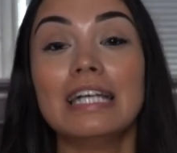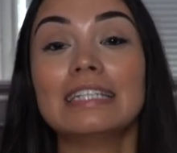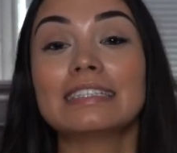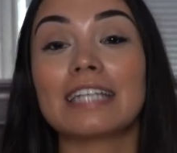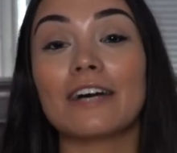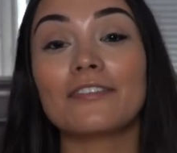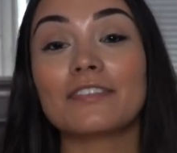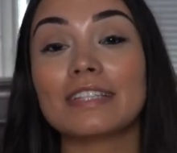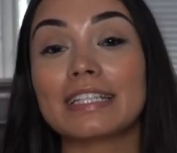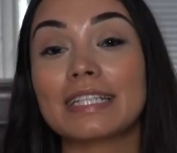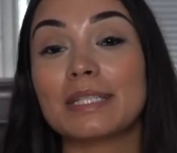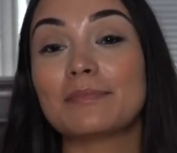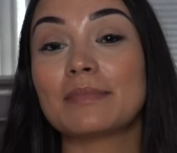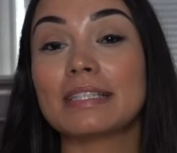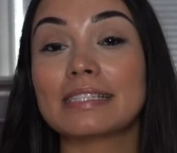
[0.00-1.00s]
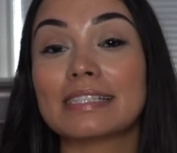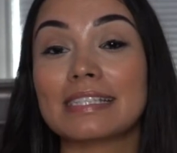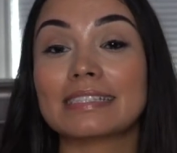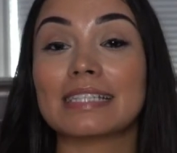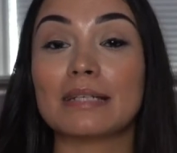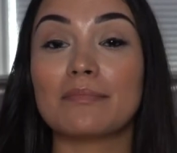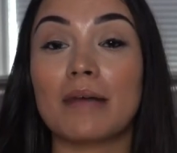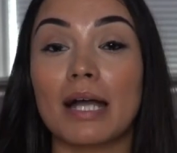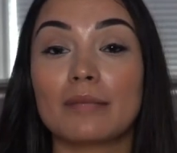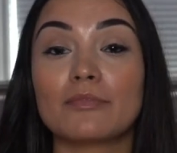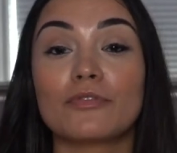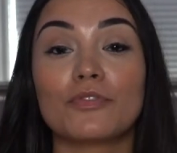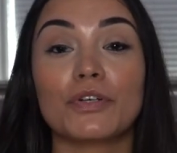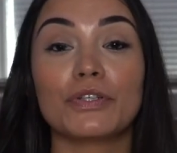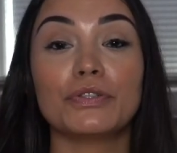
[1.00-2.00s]
Definitely keep these things in mind
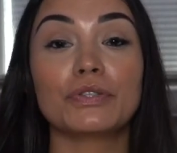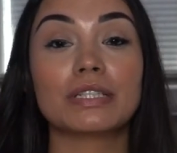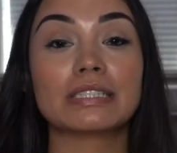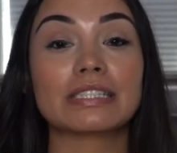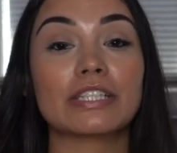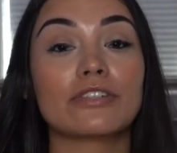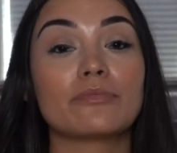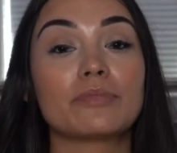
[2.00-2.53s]
before you consider